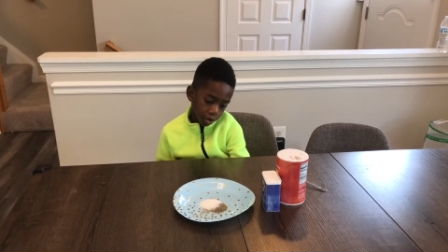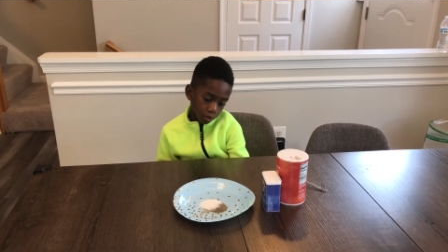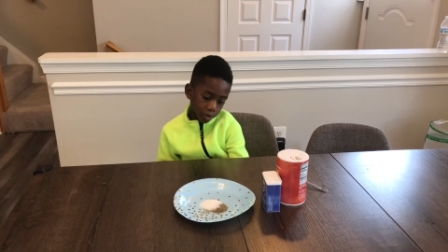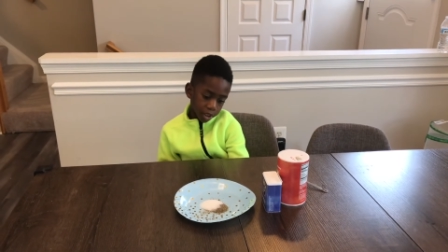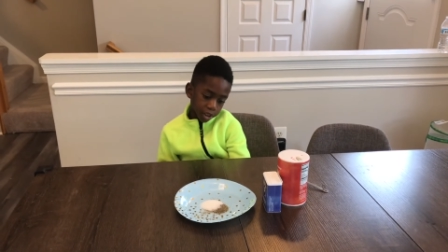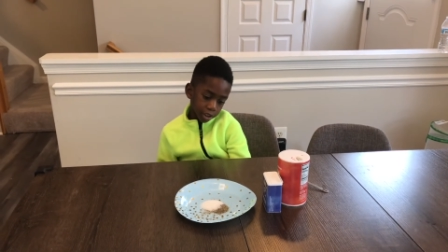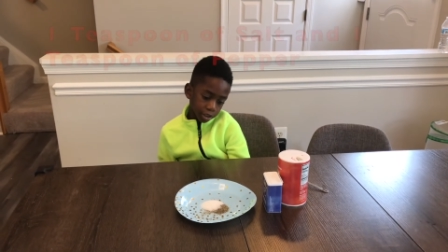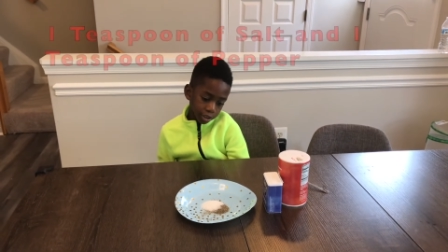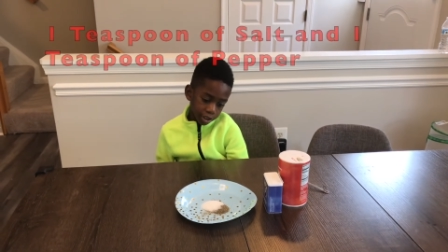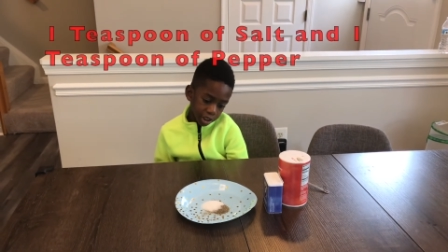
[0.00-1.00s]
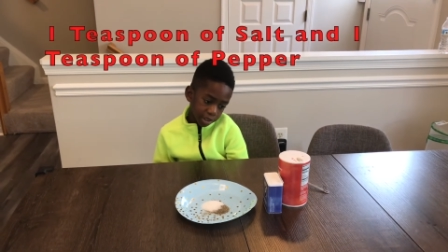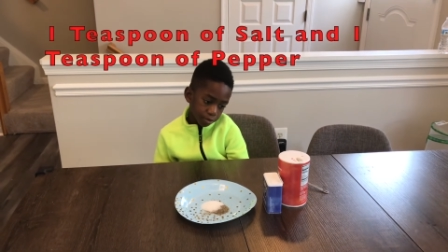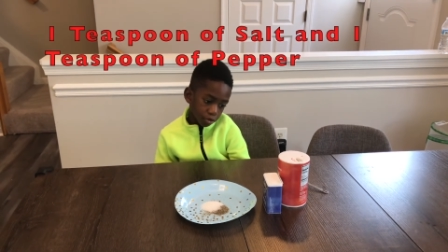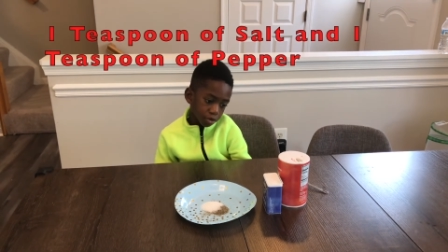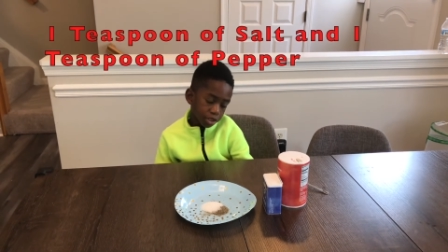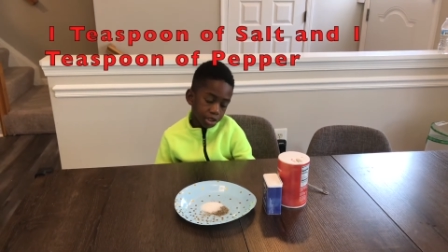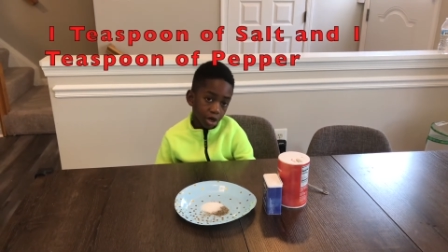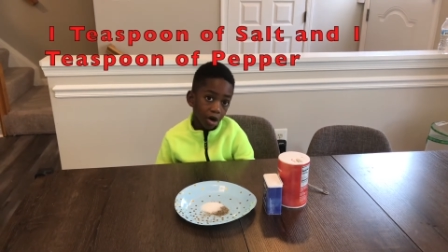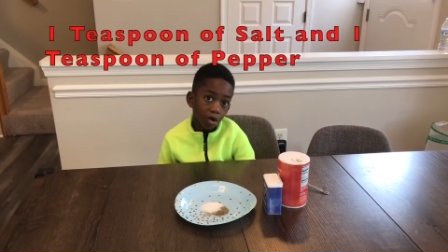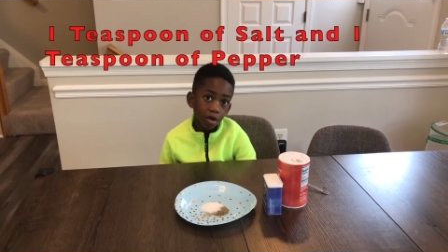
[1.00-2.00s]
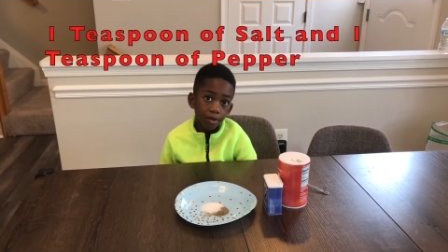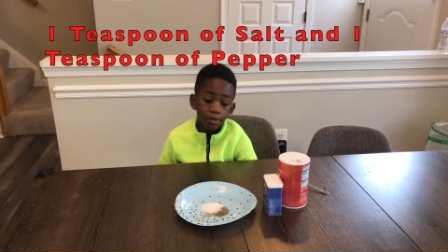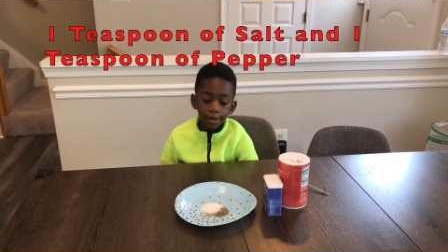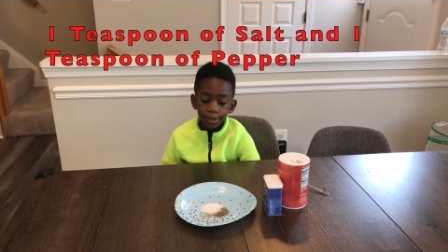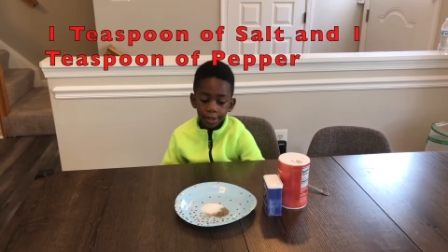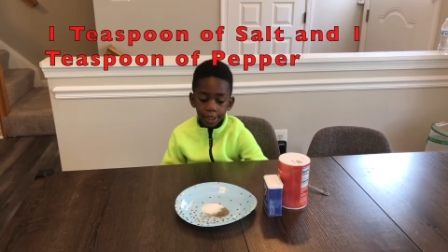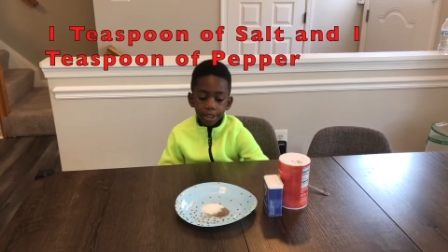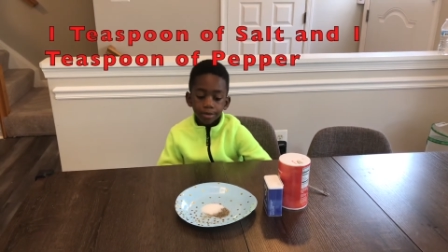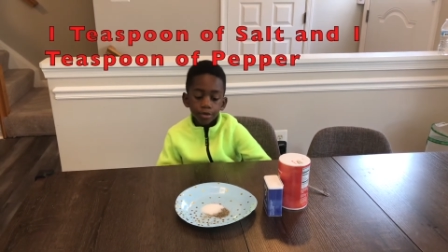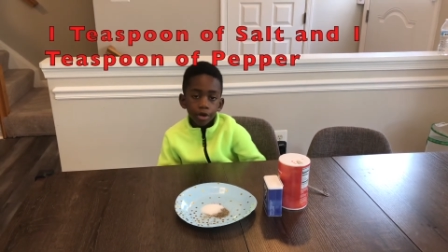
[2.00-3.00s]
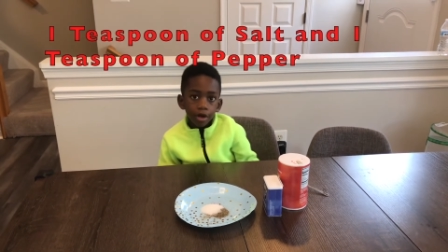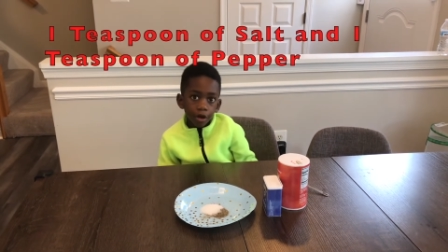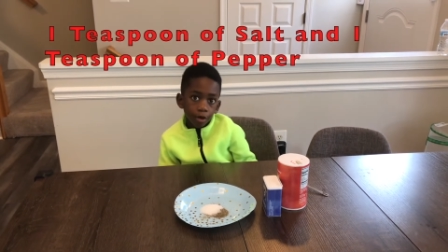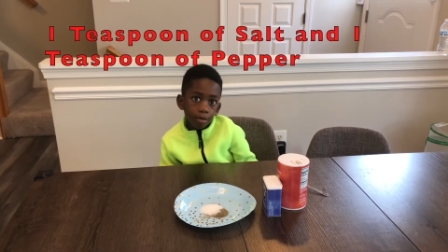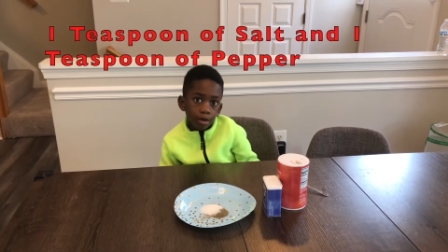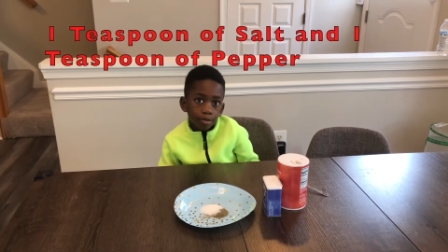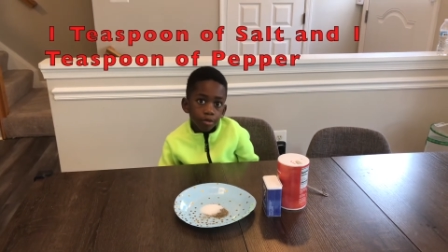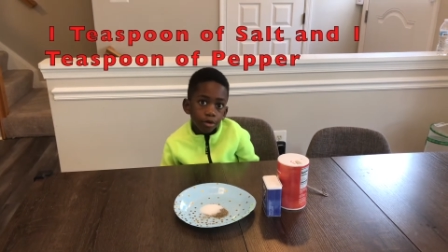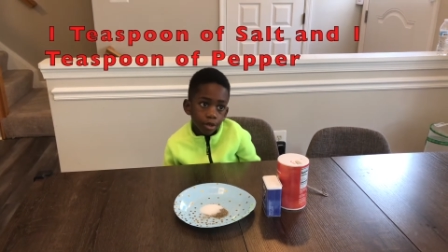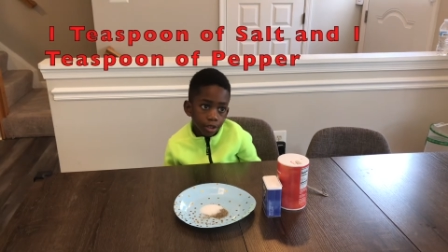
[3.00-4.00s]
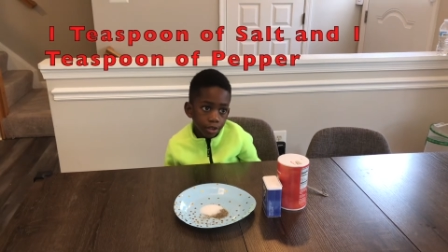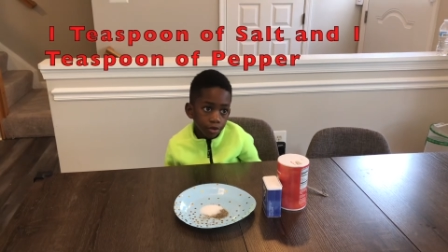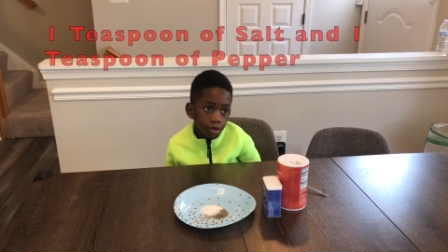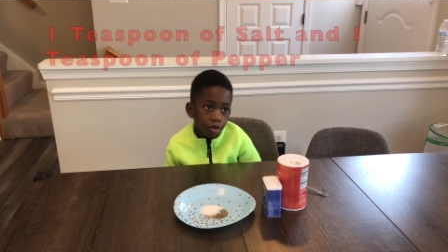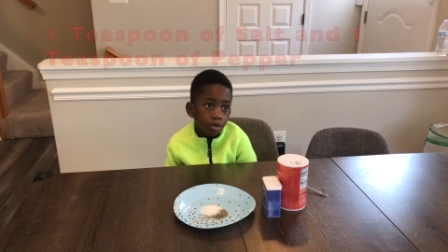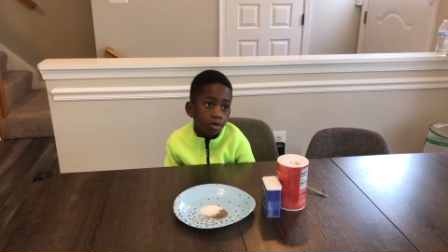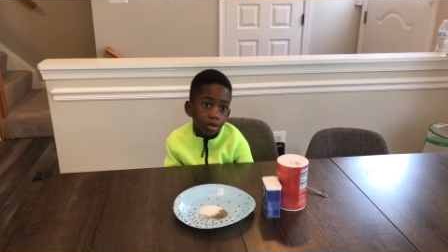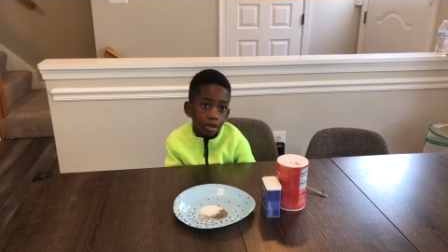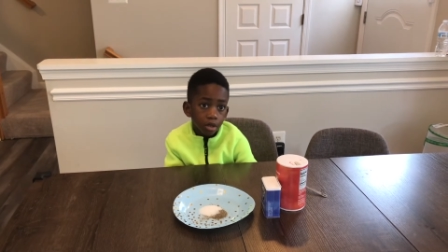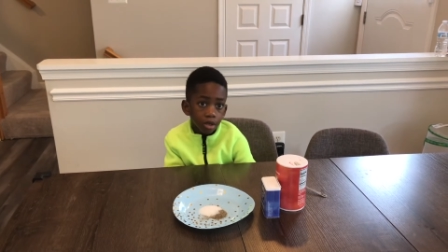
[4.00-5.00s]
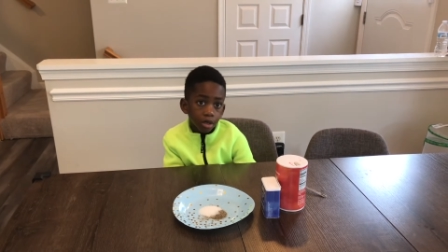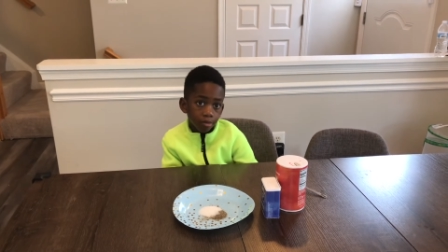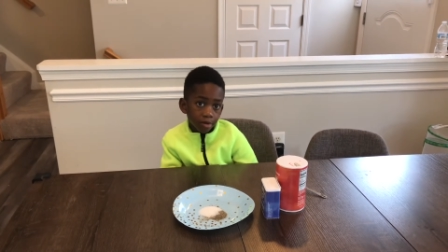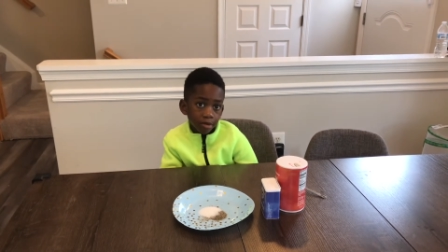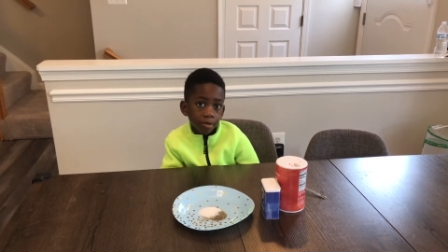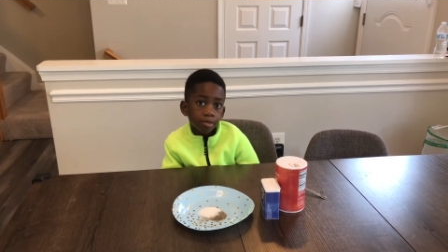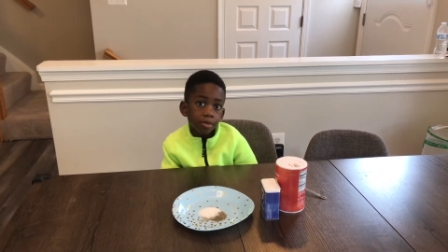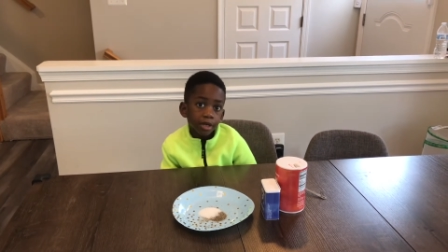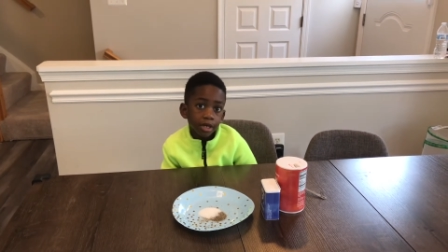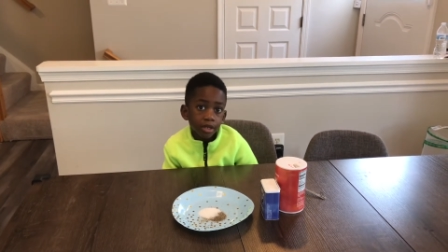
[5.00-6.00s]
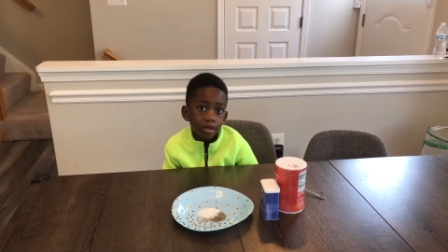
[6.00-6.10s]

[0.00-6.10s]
one teaspoon of salt and one teaspoon of pepper into paper plate.